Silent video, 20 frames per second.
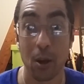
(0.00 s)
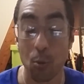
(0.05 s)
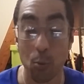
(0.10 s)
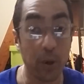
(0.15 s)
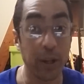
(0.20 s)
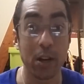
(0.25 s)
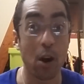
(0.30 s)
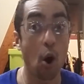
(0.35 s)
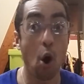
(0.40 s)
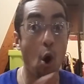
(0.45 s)

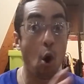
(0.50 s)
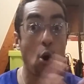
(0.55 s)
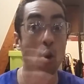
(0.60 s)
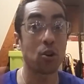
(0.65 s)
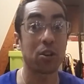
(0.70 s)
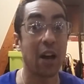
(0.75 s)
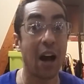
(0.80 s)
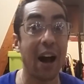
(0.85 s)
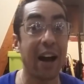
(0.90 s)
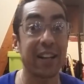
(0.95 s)
when
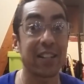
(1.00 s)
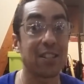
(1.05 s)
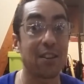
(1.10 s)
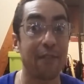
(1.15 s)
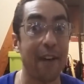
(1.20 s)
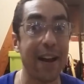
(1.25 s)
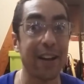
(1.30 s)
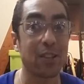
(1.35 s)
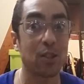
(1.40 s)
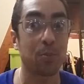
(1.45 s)
all kinds
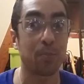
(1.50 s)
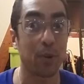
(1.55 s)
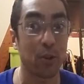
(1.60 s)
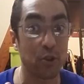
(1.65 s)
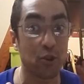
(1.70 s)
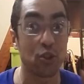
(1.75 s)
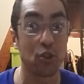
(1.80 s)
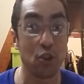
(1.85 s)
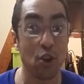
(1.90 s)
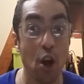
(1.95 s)
of
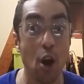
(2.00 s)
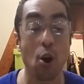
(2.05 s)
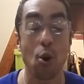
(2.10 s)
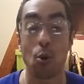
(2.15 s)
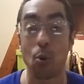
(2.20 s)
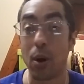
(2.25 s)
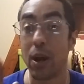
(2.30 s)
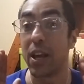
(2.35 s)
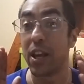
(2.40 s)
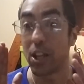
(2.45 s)
experts
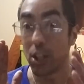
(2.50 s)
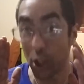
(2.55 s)
know